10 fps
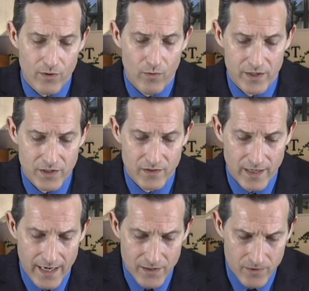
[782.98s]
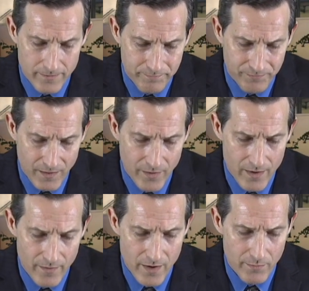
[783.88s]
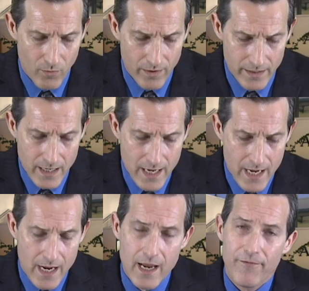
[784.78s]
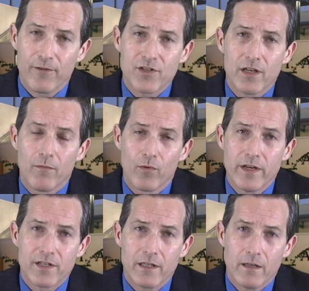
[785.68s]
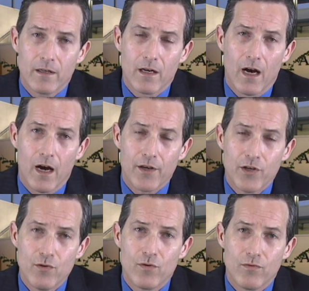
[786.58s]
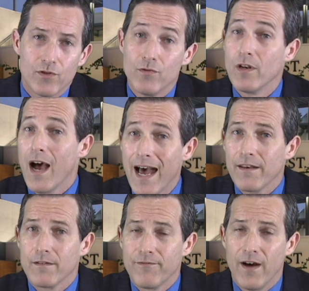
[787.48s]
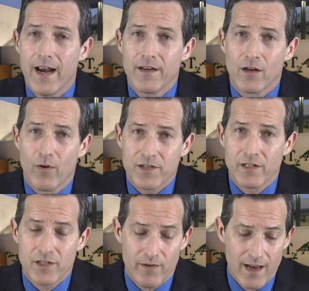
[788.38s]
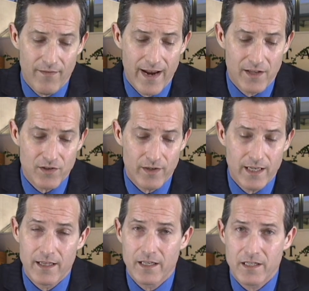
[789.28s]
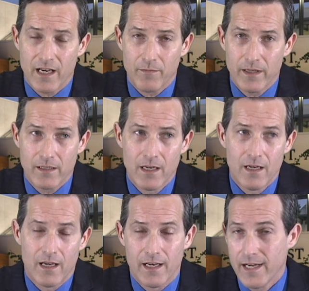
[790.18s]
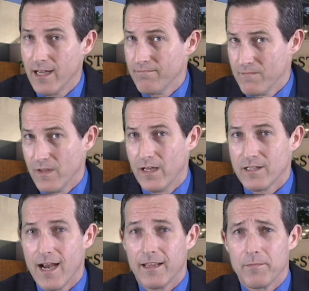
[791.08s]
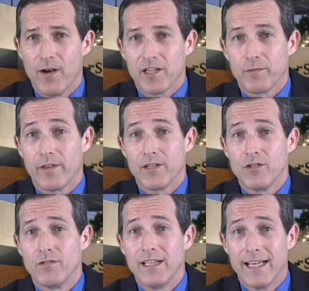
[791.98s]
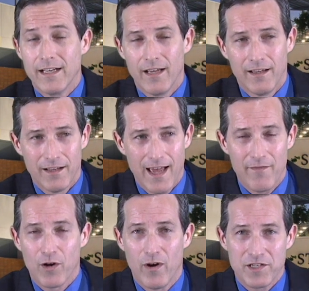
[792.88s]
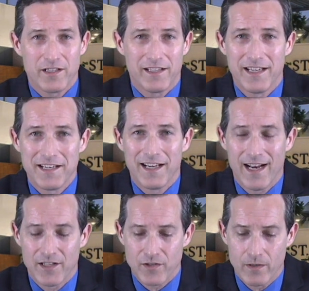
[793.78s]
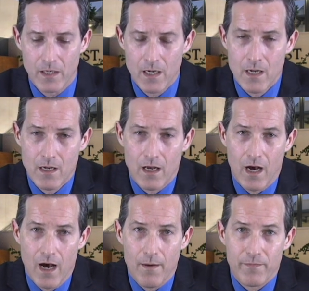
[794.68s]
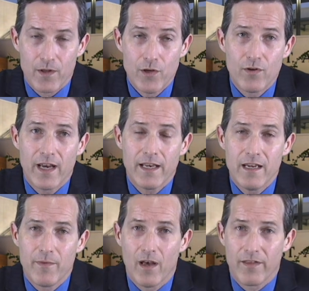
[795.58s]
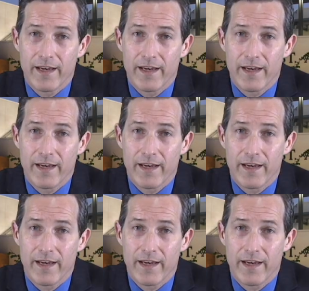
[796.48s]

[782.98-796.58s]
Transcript: questions answered. Very, very important. If for some reason you do not find a question that you have answered in this segment, and again, it's highly possible that you did have a question that didn't get answered, you can email the